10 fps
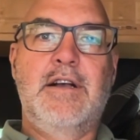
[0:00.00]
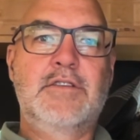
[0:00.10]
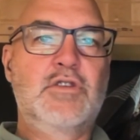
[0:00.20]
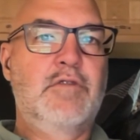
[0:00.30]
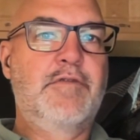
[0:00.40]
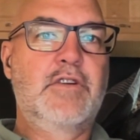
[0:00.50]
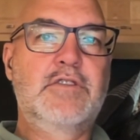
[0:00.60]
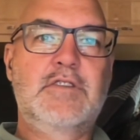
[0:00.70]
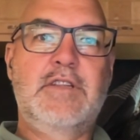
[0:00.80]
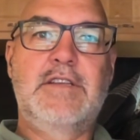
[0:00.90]
So
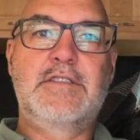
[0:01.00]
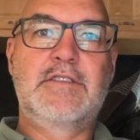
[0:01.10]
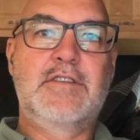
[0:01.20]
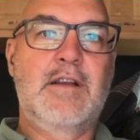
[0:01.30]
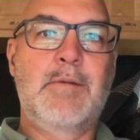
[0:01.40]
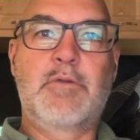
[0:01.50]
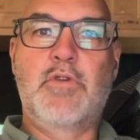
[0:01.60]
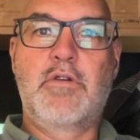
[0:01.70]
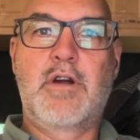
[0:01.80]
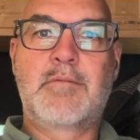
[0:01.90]
first, let's talk about
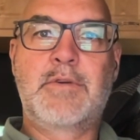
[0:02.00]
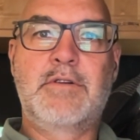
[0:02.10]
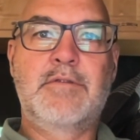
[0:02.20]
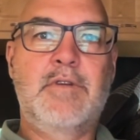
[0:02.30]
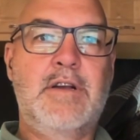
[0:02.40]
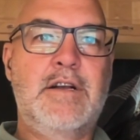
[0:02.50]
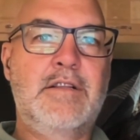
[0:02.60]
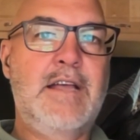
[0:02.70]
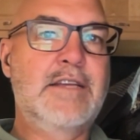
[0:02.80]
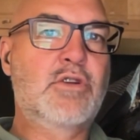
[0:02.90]
Road Armor.
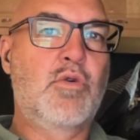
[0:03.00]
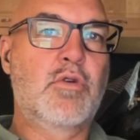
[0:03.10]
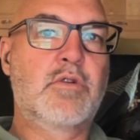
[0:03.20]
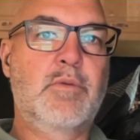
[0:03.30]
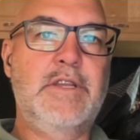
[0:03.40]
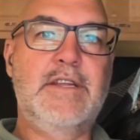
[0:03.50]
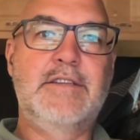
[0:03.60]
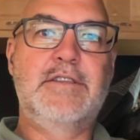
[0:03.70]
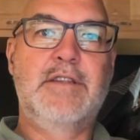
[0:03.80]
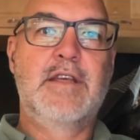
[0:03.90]
Last quarter, we
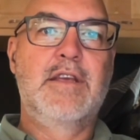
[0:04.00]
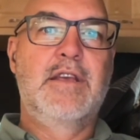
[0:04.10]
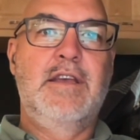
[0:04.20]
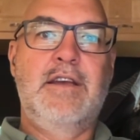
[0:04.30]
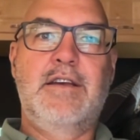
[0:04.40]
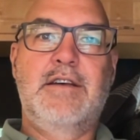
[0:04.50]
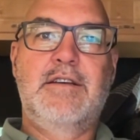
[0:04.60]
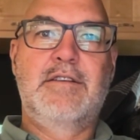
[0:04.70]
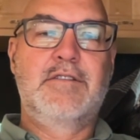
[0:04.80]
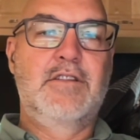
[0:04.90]
did
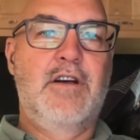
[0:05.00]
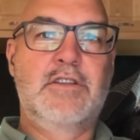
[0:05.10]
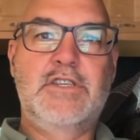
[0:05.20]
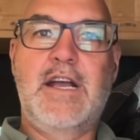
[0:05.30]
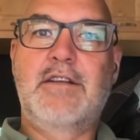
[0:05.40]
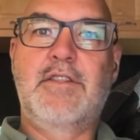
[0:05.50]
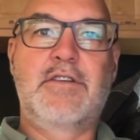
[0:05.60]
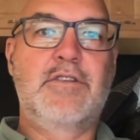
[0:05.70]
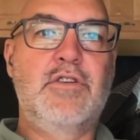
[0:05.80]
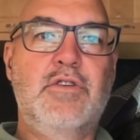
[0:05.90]
launch out
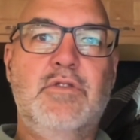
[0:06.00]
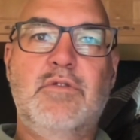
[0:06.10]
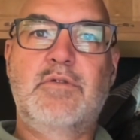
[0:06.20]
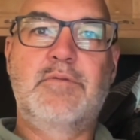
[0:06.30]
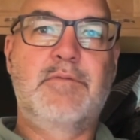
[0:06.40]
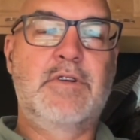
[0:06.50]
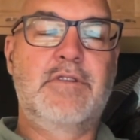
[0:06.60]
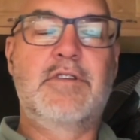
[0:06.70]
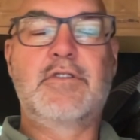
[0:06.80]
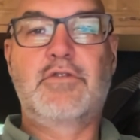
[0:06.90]
their new
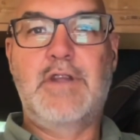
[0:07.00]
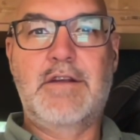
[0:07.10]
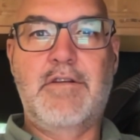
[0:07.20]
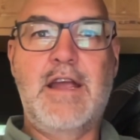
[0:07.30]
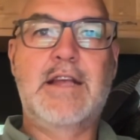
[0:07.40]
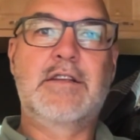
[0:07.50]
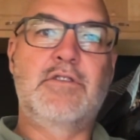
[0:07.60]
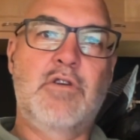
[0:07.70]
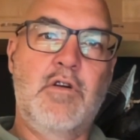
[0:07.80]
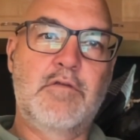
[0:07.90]
or their truck rack and
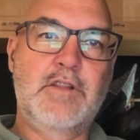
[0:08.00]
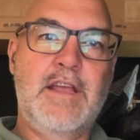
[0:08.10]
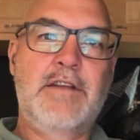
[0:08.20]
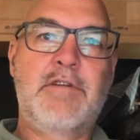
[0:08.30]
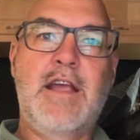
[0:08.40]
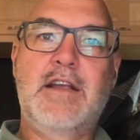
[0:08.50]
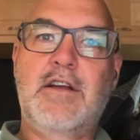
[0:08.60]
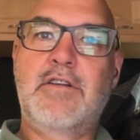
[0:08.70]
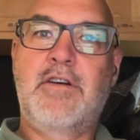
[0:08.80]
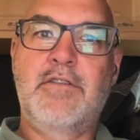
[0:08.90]
their overland rack
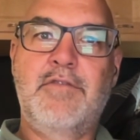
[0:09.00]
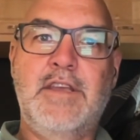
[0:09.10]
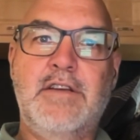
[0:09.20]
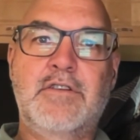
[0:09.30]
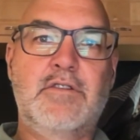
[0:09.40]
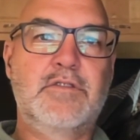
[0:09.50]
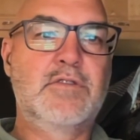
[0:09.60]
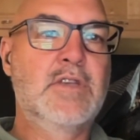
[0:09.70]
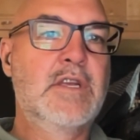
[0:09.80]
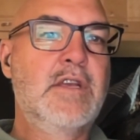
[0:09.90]
on all the
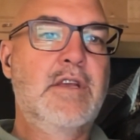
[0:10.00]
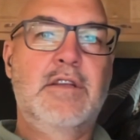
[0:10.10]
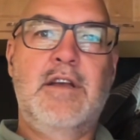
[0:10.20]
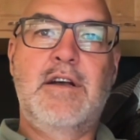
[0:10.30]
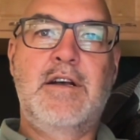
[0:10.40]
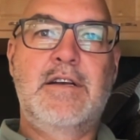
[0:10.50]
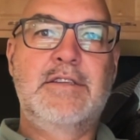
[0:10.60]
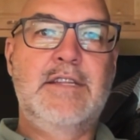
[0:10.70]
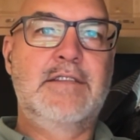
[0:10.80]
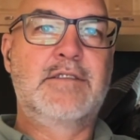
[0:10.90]
vehicles.
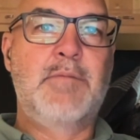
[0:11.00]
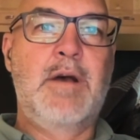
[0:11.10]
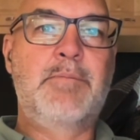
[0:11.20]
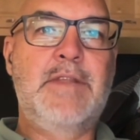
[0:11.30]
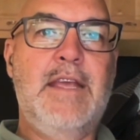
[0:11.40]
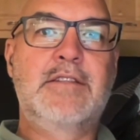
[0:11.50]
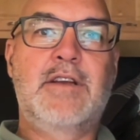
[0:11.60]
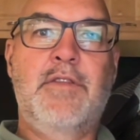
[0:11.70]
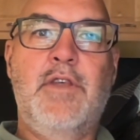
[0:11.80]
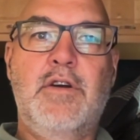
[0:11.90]
Did some updates
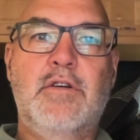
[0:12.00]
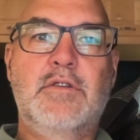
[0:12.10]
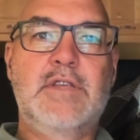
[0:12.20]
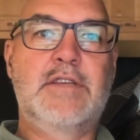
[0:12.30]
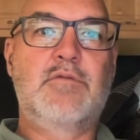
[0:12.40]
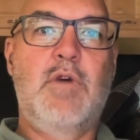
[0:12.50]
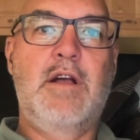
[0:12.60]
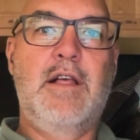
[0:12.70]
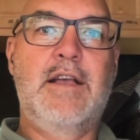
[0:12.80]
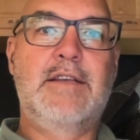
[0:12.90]
on those as
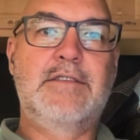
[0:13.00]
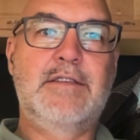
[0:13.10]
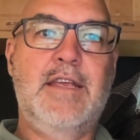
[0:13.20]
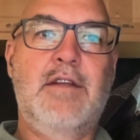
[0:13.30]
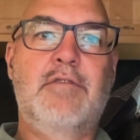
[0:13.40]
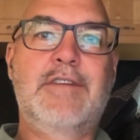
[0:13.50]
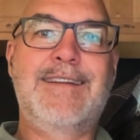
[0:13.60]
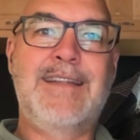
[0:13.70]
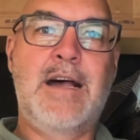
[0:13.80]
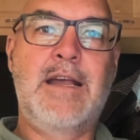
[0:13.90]
well as again over
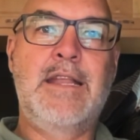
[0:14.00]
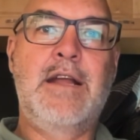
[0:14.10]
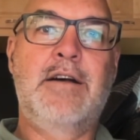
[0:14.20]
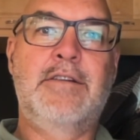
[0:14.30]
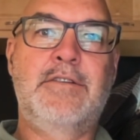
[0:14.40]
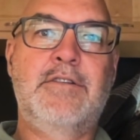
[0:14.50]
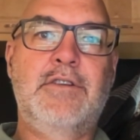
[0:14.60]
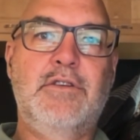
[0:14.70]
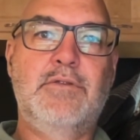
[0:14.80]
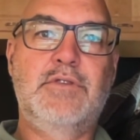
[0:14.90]
900
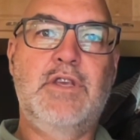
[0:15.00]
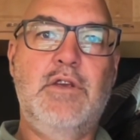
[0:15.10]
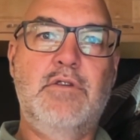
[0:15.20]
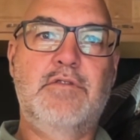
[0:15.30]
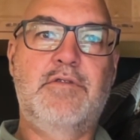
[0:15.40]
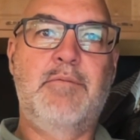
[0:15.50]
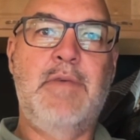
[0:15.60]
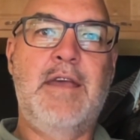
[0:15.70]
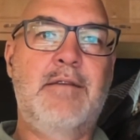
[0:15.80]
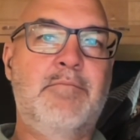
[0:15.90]
new SKUs from
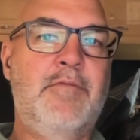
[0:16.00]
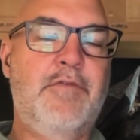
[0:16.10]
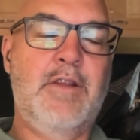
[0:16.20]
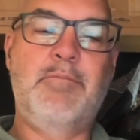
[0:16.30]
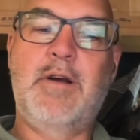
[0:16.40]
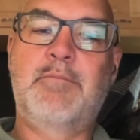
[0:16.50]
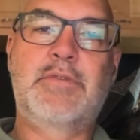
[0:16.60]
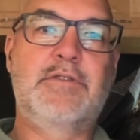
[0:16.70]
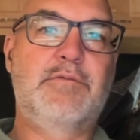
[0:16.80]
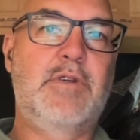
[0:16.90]
them: front
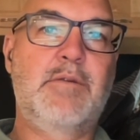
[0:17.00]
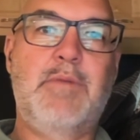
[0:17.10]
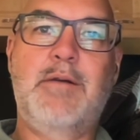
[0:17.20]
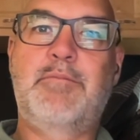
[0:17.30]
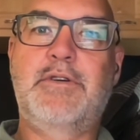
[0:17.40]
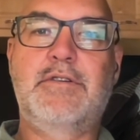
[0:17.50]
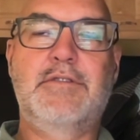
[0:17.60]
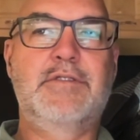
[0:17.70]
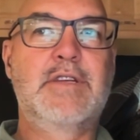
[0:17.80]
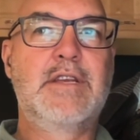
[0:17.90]
bumpers, rear
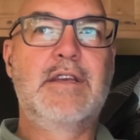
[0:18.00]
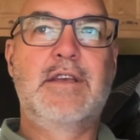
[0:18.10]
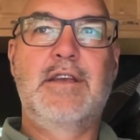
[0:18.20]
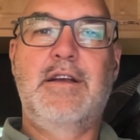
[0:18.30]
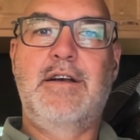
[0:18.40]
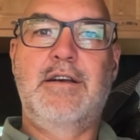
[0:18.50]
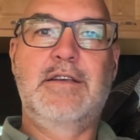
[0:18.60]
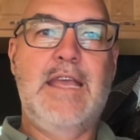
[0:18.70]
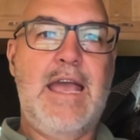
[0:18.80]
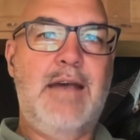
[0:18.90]
bumpers,
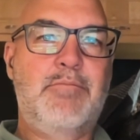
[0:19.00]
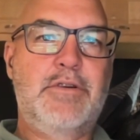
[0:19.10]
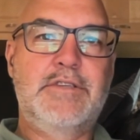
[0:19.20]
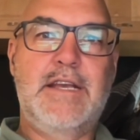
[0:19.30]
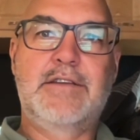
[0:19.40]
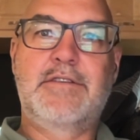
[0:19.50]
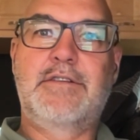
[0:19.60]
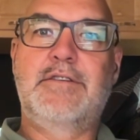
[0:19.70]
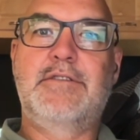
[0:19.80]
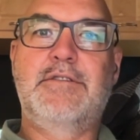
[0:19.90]
cab
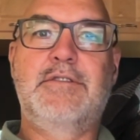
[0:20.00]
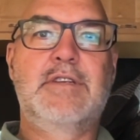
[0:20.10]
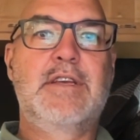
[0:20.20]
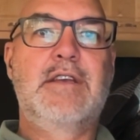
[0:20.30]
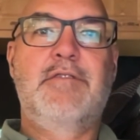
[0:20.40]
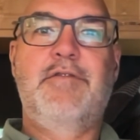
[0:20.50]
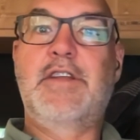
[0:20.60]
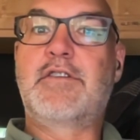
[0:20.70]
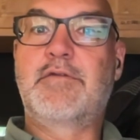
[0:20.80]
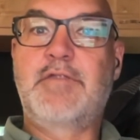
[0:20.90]
protectors,
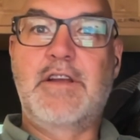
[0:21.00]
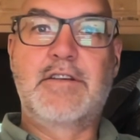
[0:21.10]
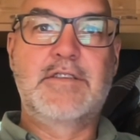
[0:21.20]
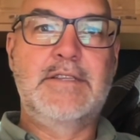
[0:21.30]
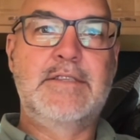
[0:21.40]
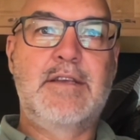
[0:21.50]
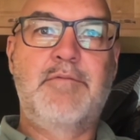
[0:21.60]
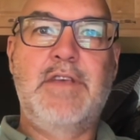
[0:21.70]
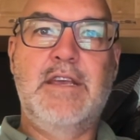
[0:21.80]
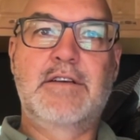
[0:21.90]
fender flares on some
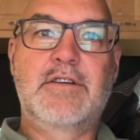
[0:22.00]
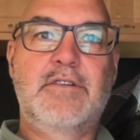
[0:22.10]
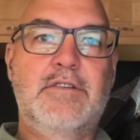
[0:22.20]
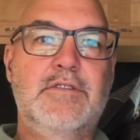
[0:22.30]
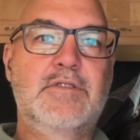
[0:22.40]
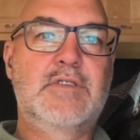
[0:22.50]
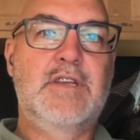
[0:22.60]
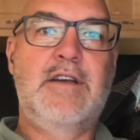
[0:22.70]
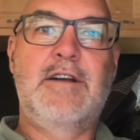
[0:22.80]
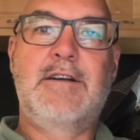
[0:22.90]
vehicles,
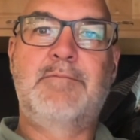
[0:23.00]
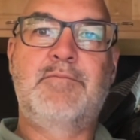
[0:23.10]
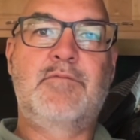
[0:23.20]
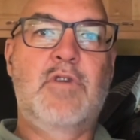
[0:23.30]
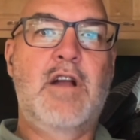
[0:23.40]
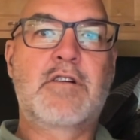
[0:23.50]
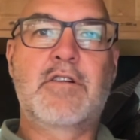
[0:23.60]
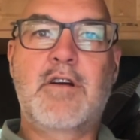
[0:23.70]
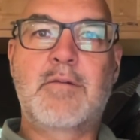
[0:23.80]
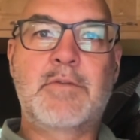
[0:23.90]

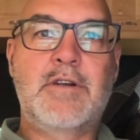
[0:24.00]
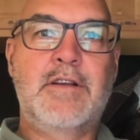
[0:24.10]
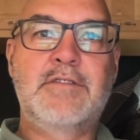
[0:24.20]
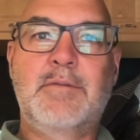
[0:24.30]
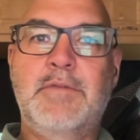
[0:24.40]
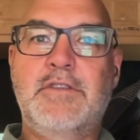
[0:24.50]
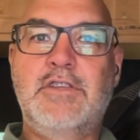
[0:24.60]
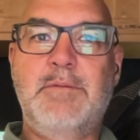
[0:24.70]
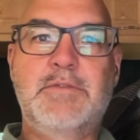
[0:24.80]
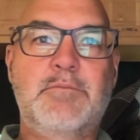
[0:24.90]
rocker armor on some of the
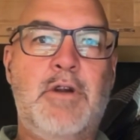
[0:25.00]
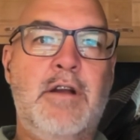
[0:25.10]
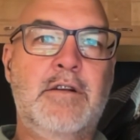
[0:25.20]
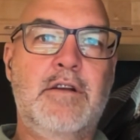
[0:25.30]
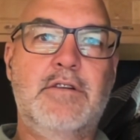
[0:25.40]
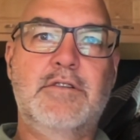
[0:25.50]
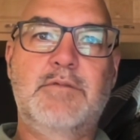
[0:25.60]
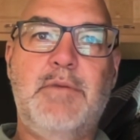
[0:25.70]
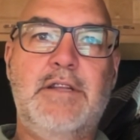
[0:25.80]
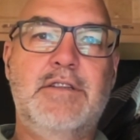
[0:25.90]
Jeeps and Broncos,
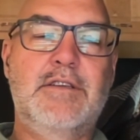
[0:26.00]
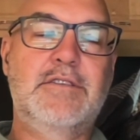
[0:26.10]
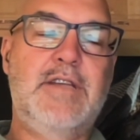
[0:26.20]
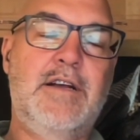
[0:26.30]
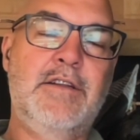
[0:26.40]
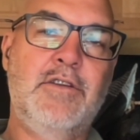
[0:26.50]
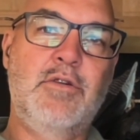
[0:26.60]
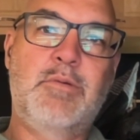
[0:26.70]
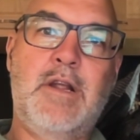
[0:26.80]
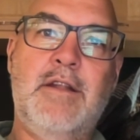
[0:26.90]
but a ton of
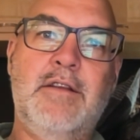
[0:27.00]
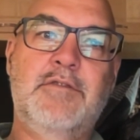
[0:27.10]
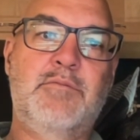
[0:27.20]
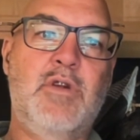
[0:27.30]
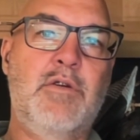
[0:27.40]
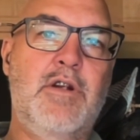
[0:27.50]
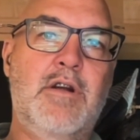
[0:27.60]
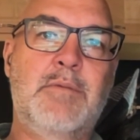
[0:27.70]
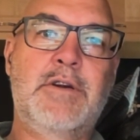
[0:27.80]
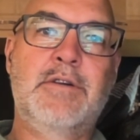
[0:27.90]
new products from Road
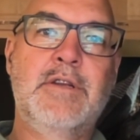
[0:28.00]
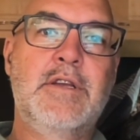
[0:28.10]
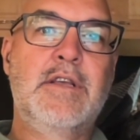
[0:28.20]
Armor.